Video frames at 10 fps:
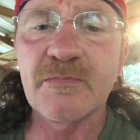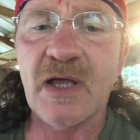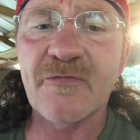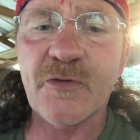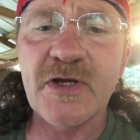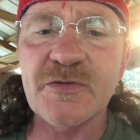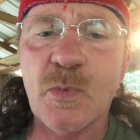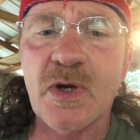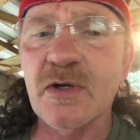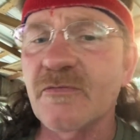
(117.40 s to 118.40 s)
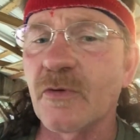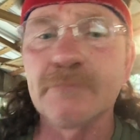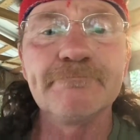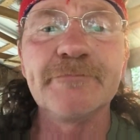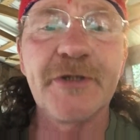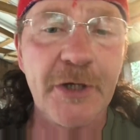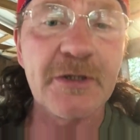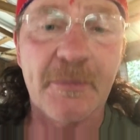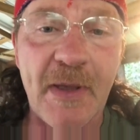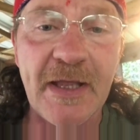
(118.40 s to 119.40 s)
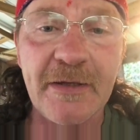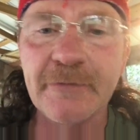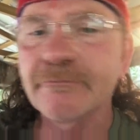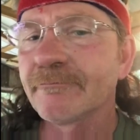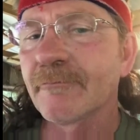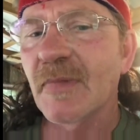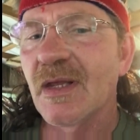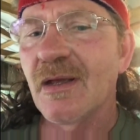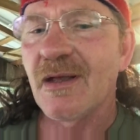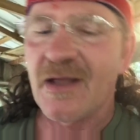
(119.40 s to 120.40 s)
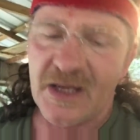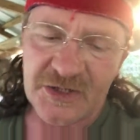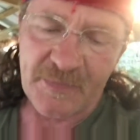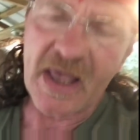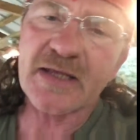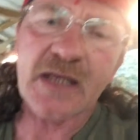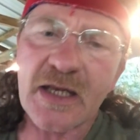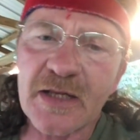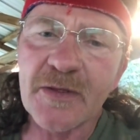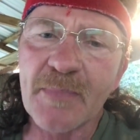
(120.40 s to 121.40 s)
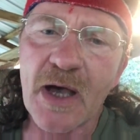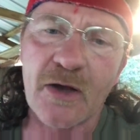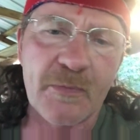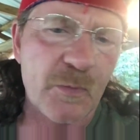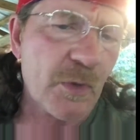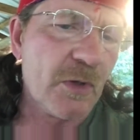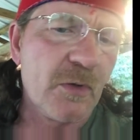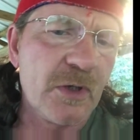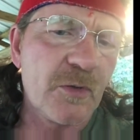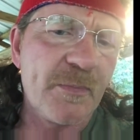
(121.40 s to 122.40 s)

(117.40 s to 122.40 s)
a French word for cut the bacon. And she packed that in the bottom in real little